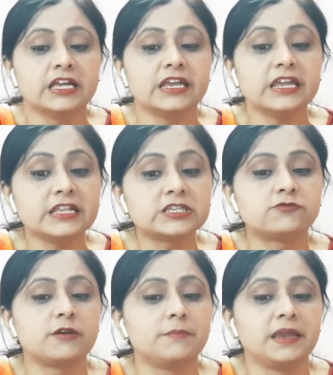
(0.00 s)
in
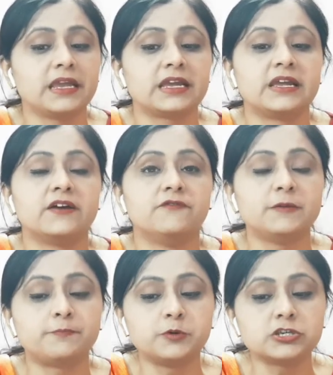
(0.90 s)
swimming,
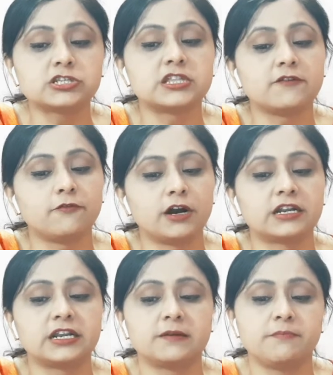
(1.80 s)
we push the
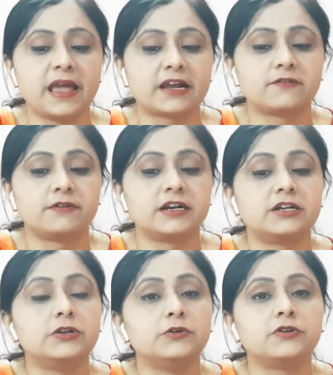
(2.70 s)
water
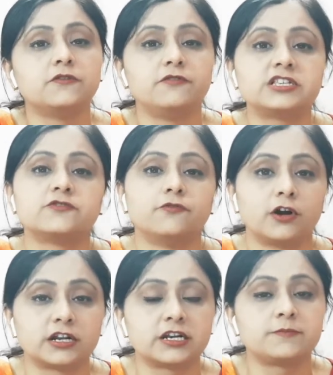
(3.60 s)
backward, due to which
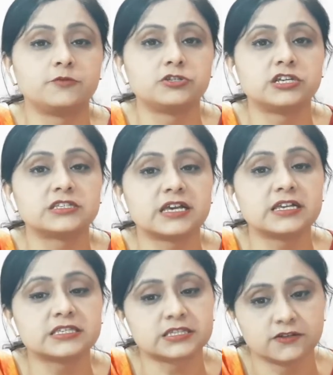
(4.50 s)
water pushes
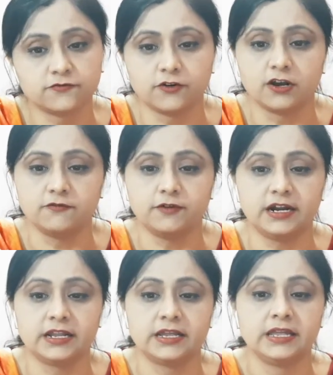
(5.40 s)
us
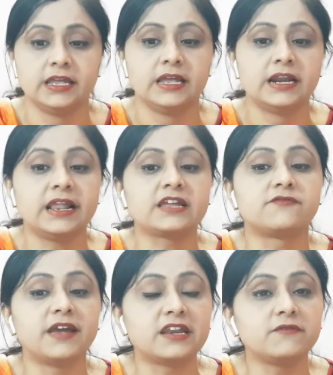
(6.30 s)
forward.
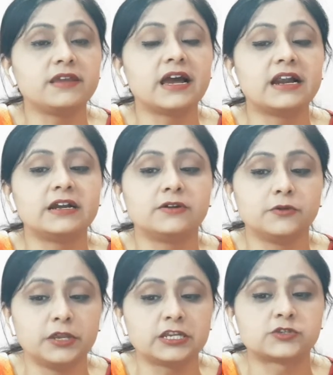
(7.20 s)
Like when we are
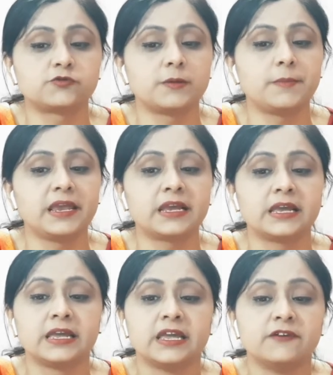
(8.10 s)
doing
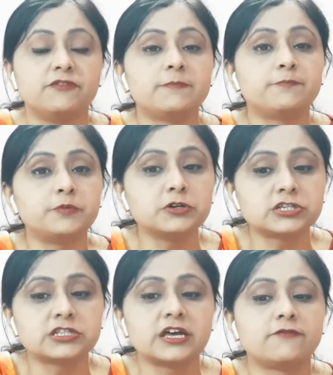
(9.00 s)
swimming, we
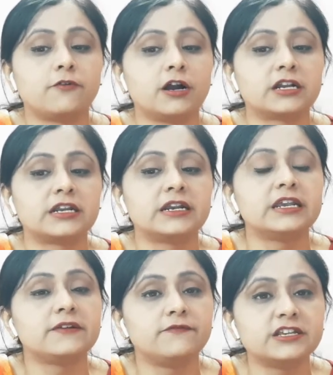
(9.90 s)
push the water
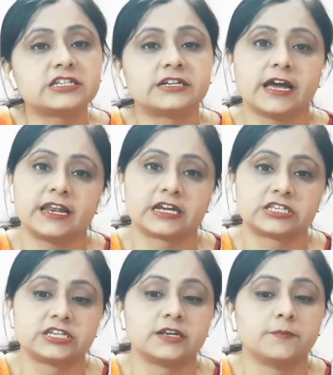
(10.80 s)
in which
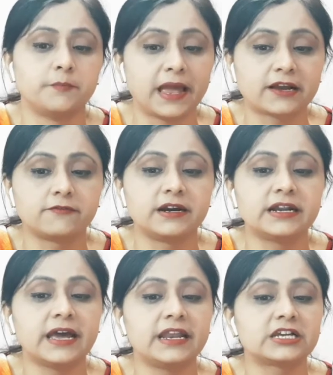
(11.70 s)
direction? Backward
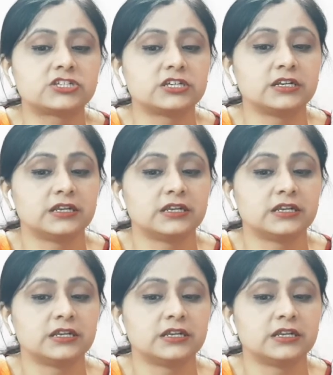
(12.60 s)
direction.